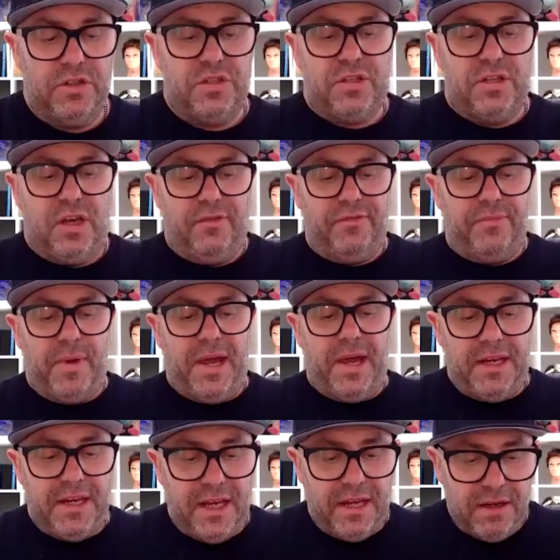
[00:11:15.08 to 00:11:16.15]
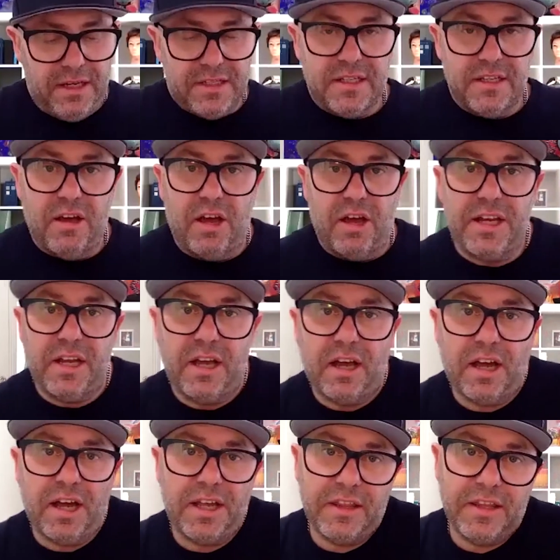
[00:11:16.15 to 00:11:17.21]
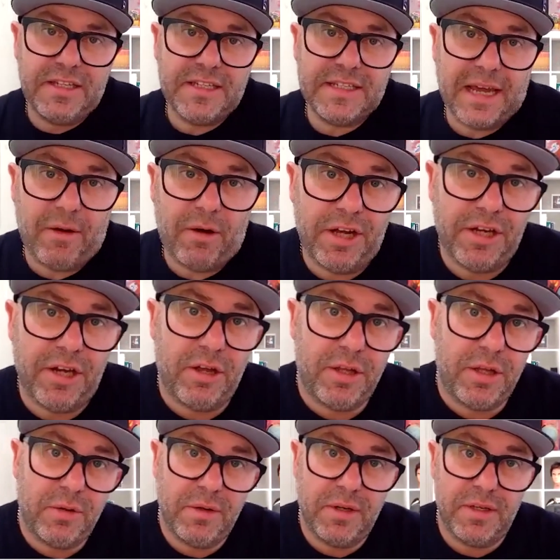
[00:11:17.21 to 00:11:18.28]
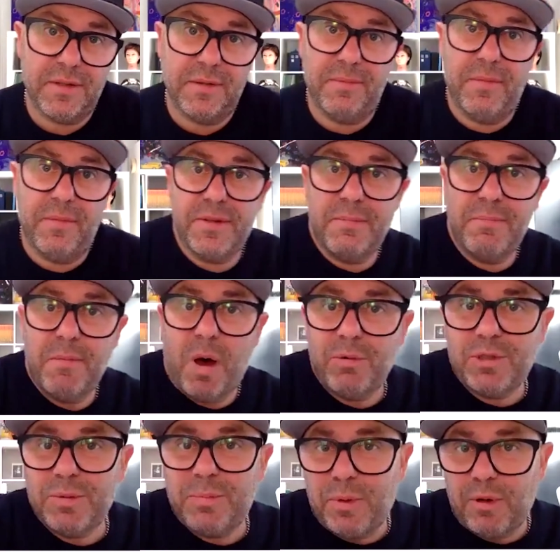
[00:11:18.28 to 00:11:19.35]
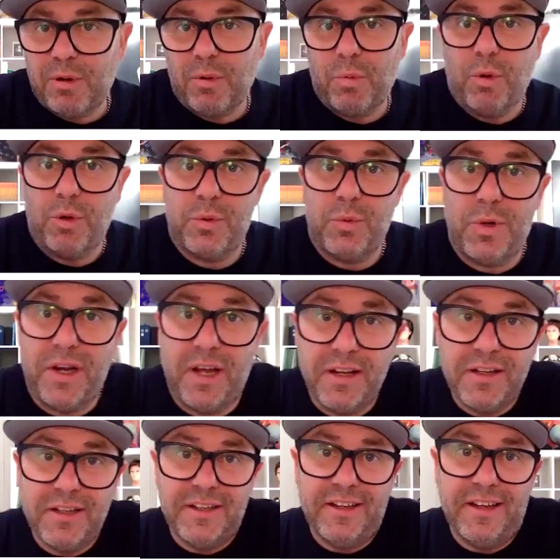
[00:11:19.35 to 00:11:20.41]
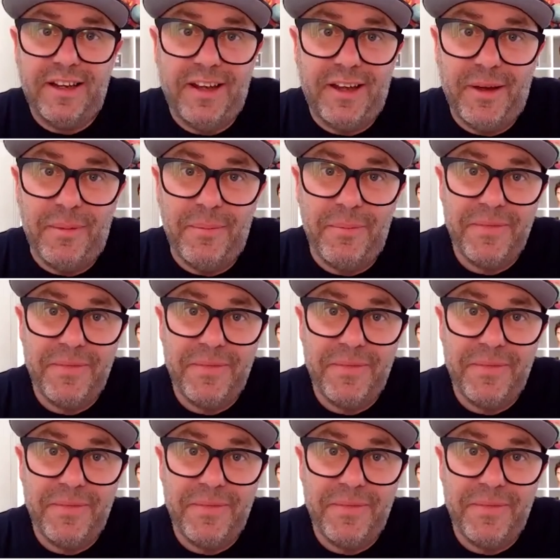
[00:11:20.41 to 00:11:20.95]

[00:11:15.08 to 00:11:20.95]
stuff, mate. Now, listen, I this is how I know you as a multiple award winner. I know